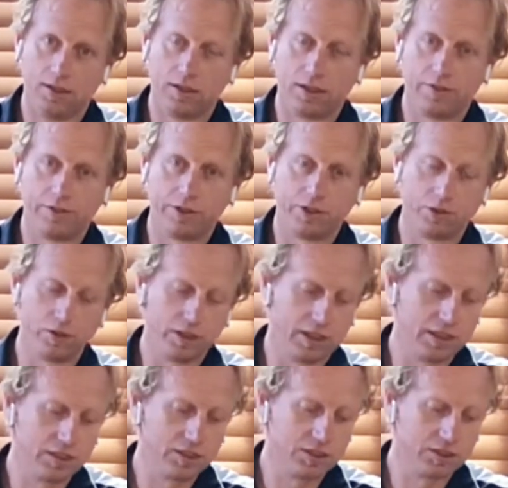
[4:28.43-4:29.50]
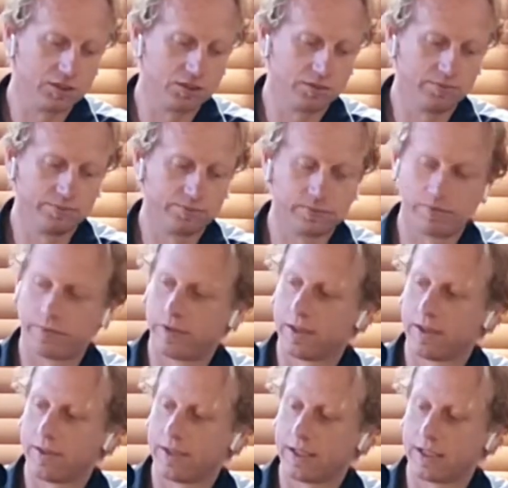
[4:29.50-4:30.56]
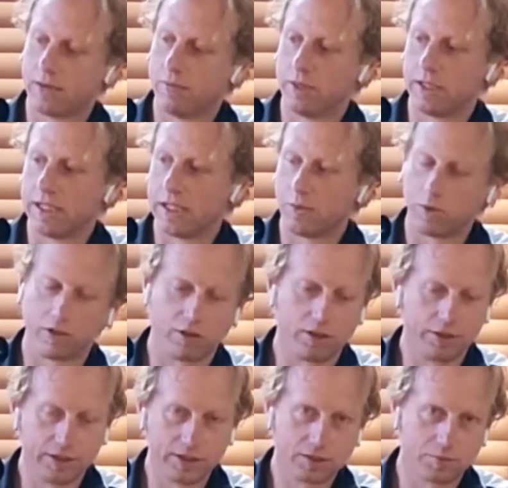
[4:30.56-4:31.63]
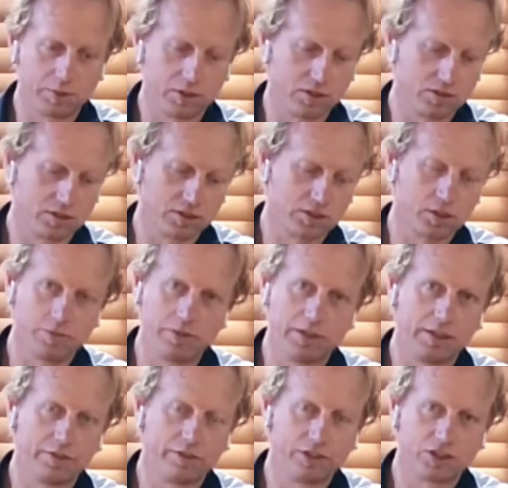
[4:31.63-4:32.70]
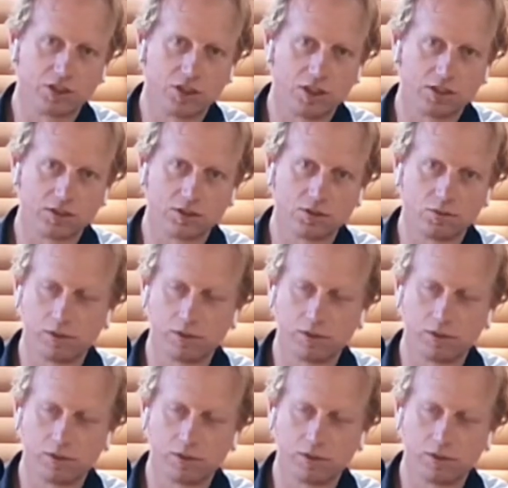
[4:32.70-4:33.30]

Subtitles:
If you're doing hinges, they can be anywhere on this because there's so many different sizes.